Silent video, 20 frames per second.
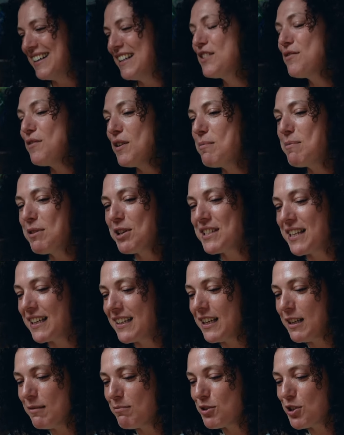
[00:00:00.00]
and it's funny because I
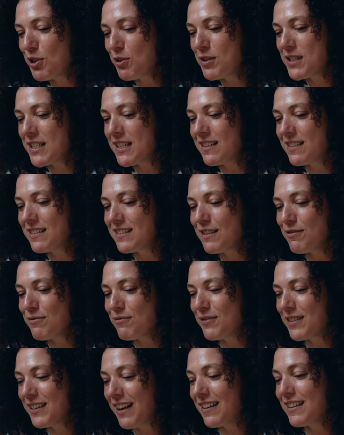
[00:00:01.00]
keep choosing
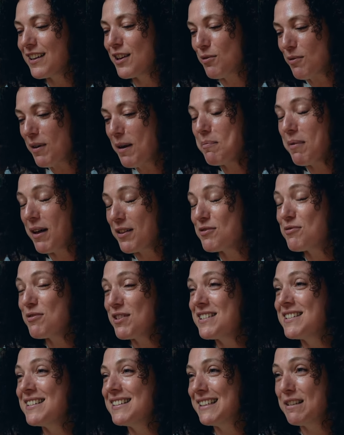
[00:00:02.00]
like career paths
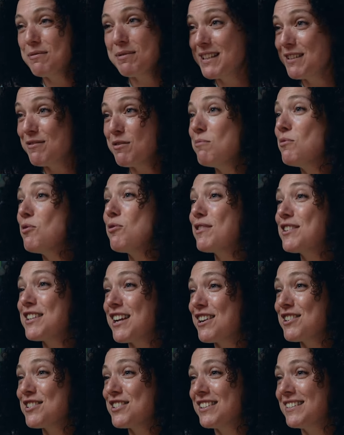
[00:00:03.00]
recently with even more
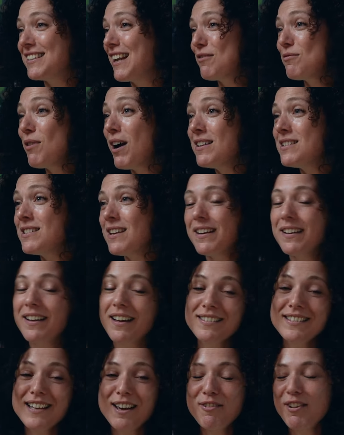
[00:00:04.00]
rejection, like writing
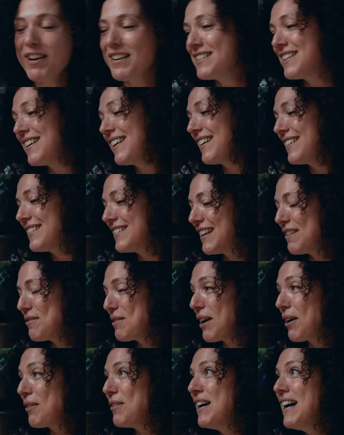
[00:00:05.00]
and directing, and there
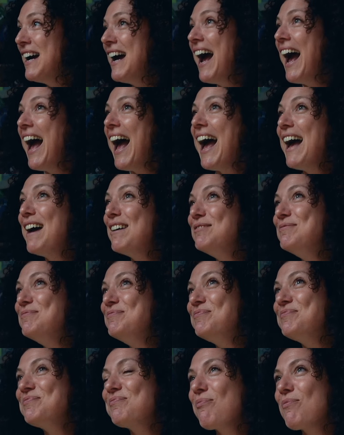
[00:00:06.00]
we go.
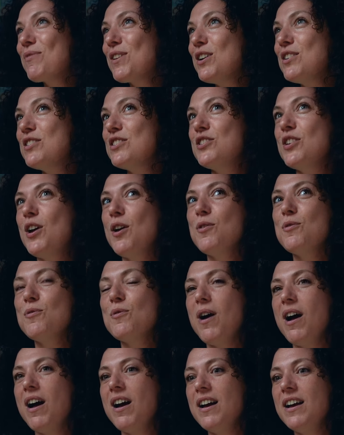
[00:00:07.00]
Um,
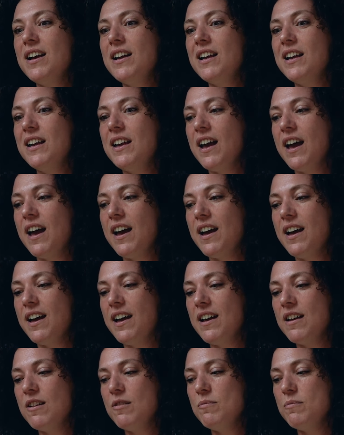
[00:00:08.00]
so
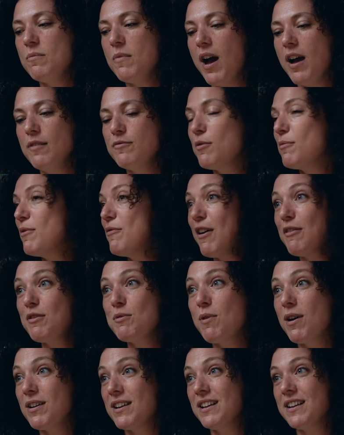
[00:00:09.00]
I, um, I'm from a very
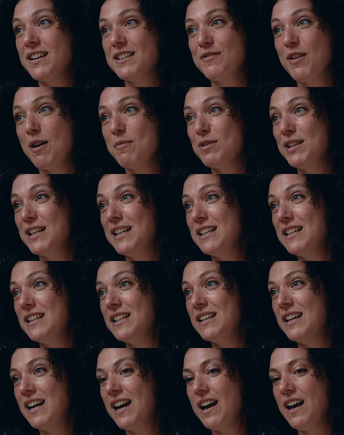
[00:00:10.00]
working class
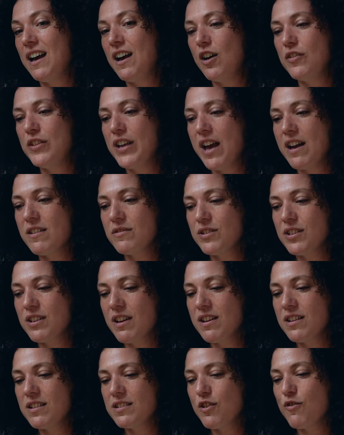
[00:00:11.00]
family uh, on the
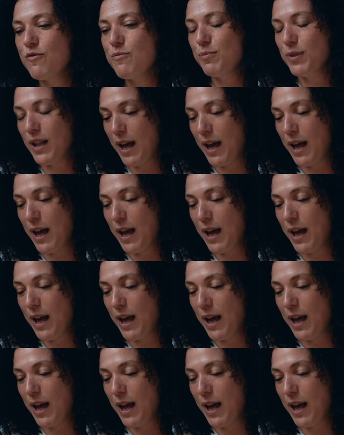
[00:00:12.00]
outskirts of